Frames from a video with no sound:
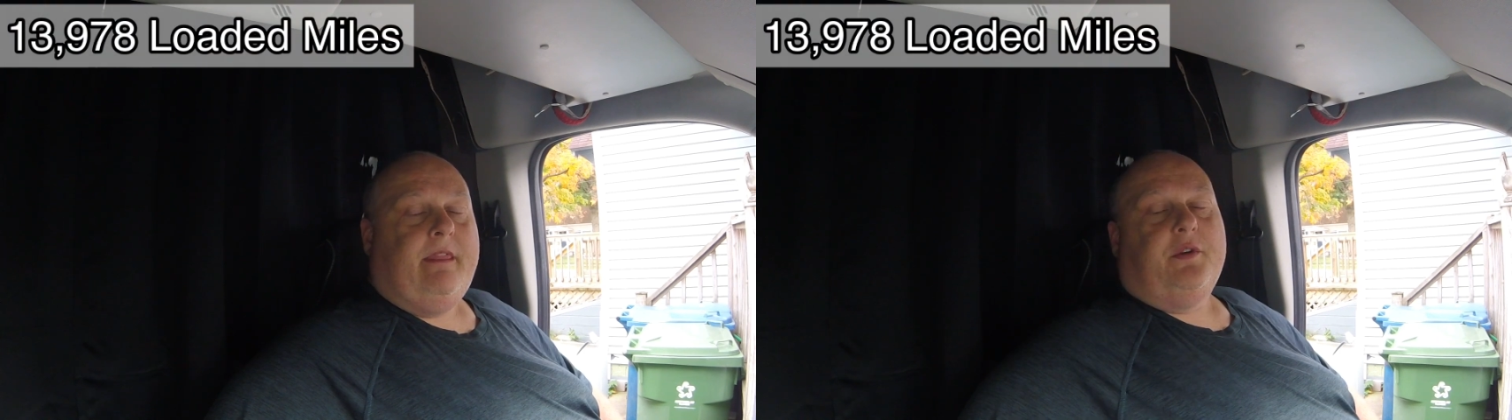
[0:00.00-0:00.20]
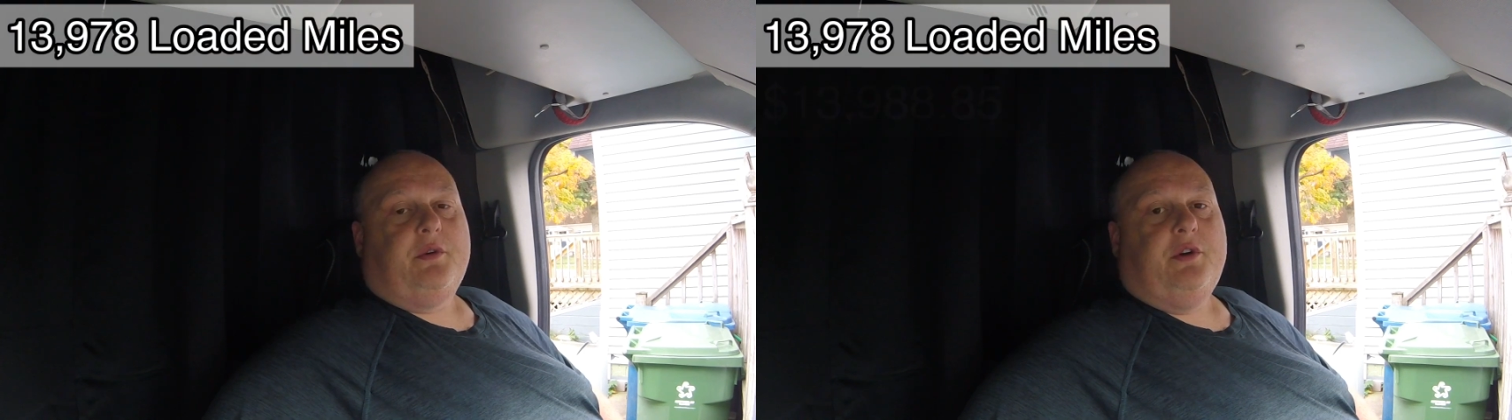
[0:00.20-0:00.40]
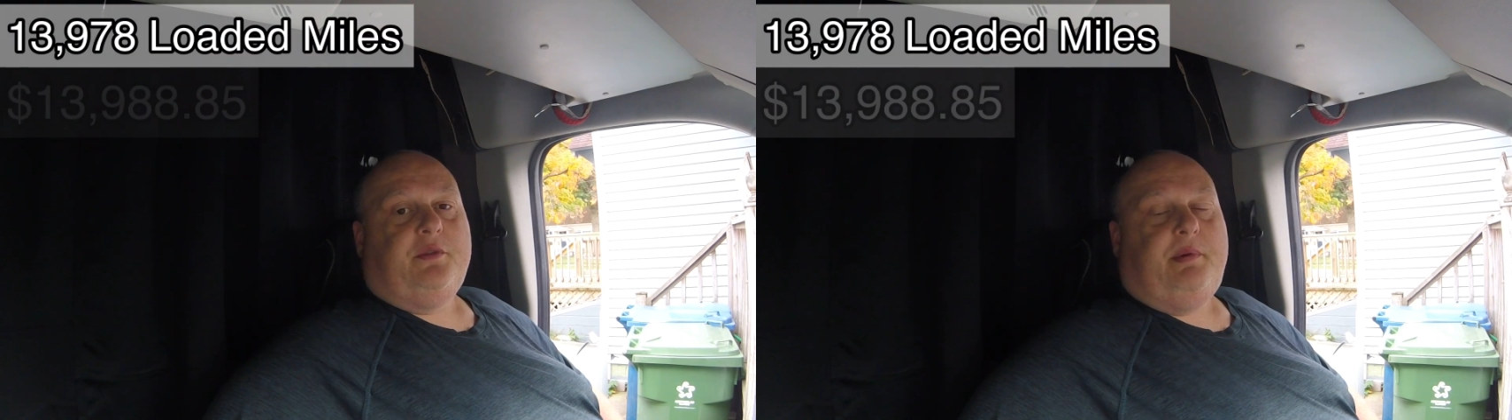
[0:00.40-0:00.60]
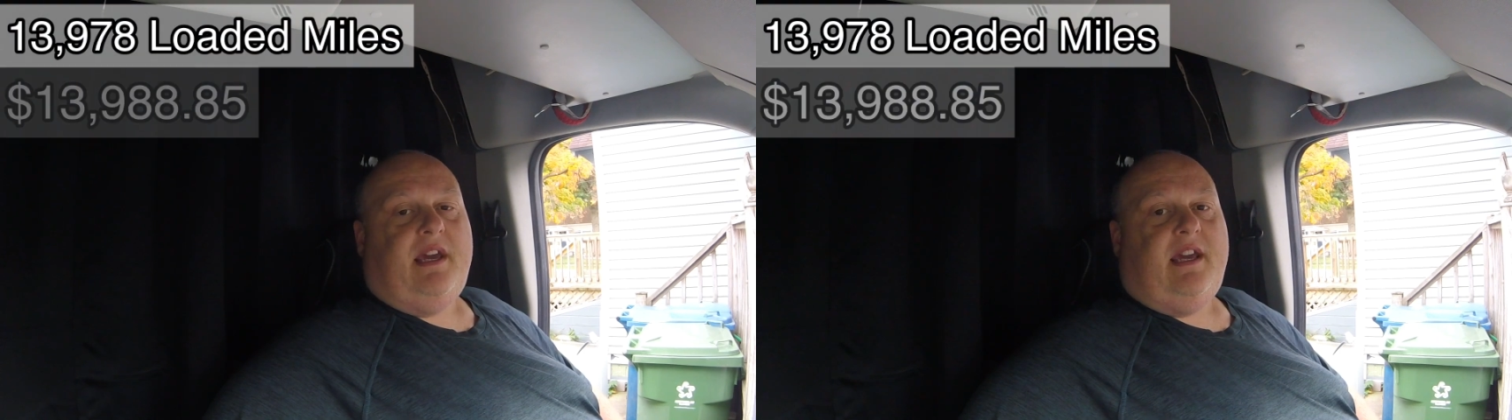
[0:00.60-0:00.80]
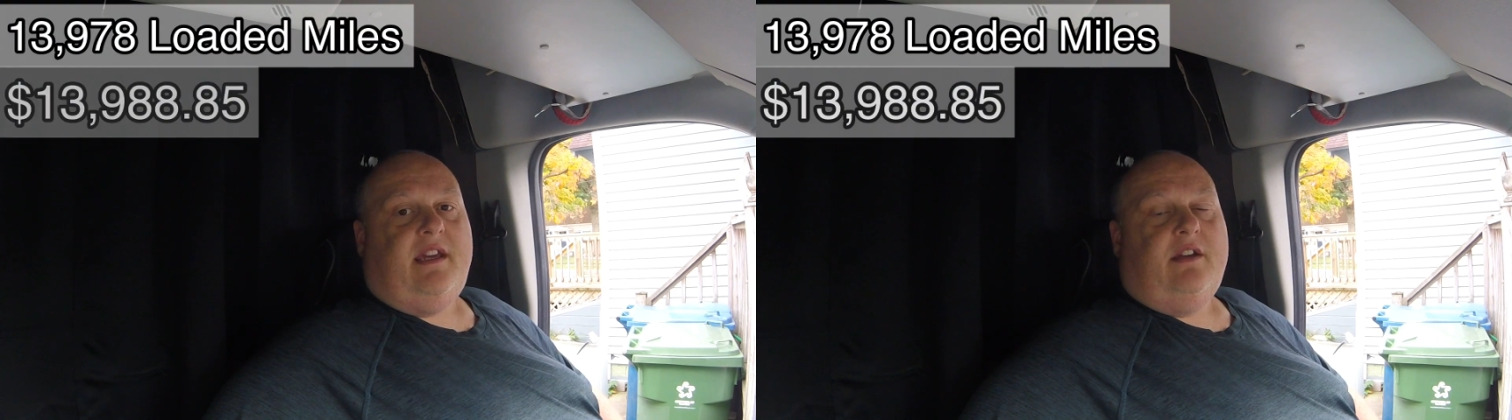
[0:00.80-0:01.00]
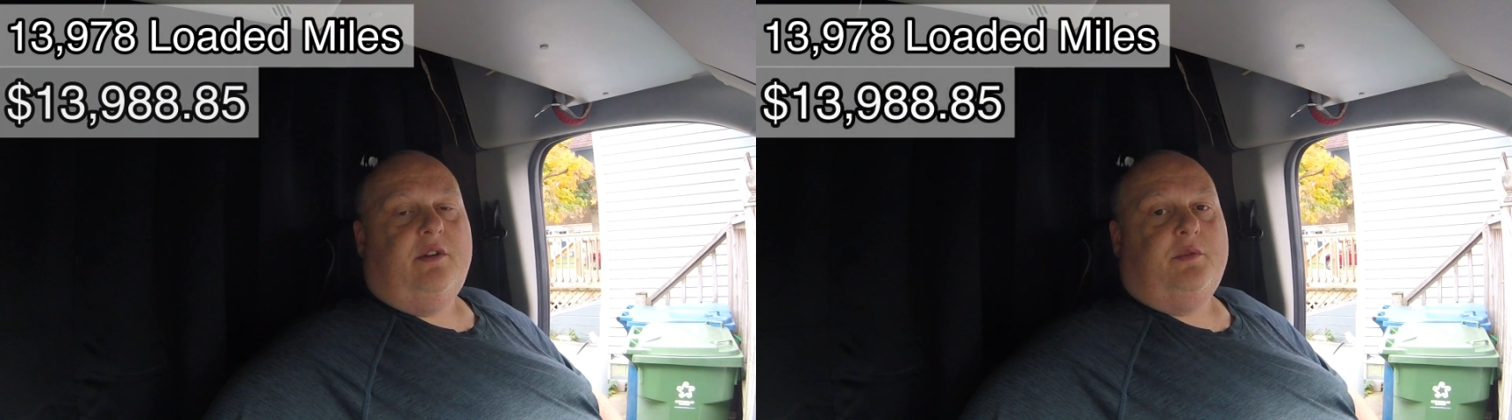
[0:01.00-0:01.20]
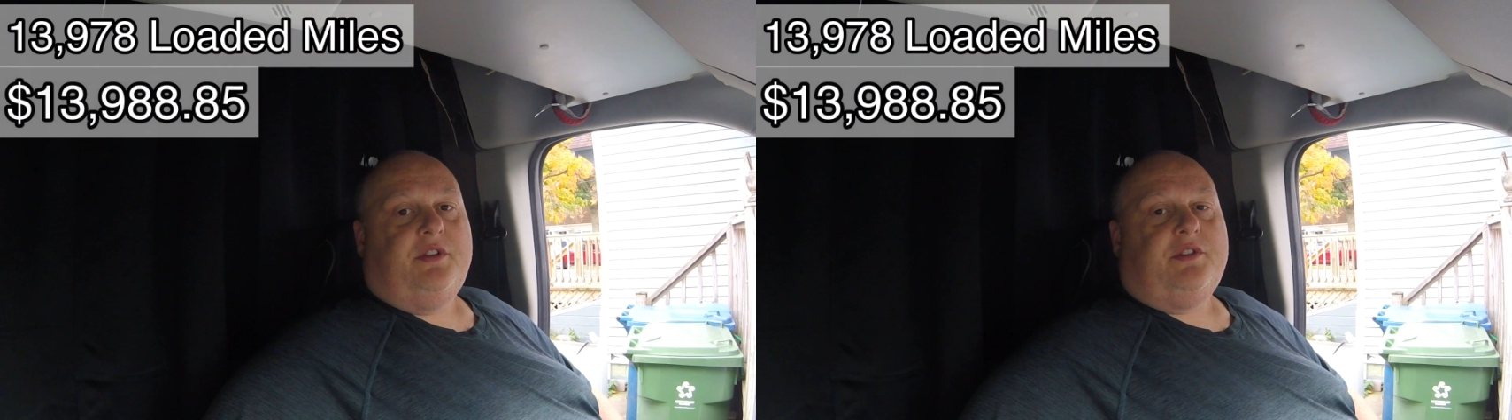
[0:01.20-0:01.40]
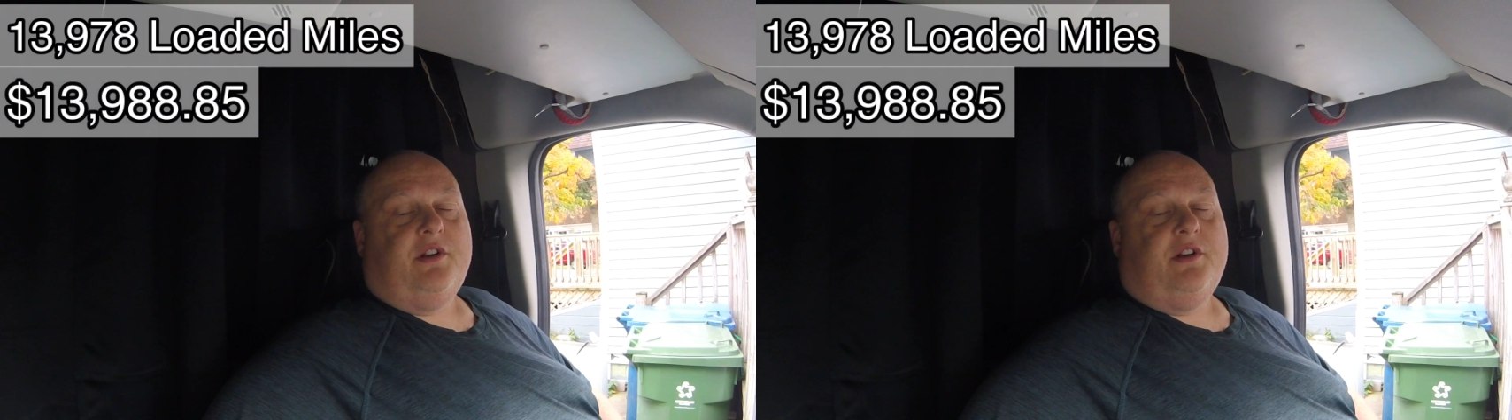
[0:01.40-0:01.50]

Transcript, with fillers: The gross pay was